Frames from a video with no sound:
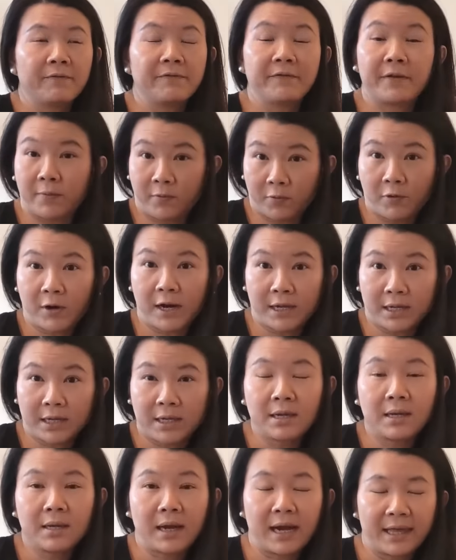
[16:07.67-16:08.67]

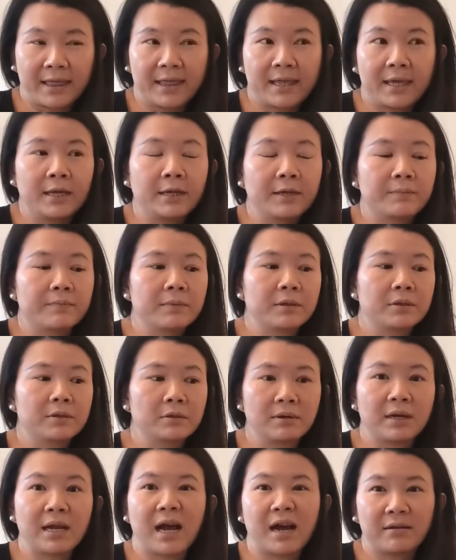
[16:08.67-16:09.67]
February I think
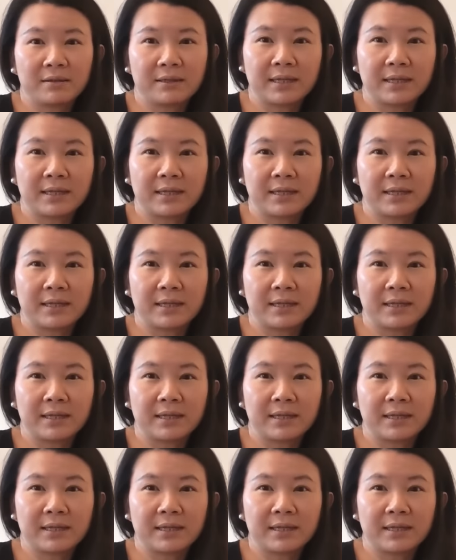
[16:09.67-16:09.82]
so now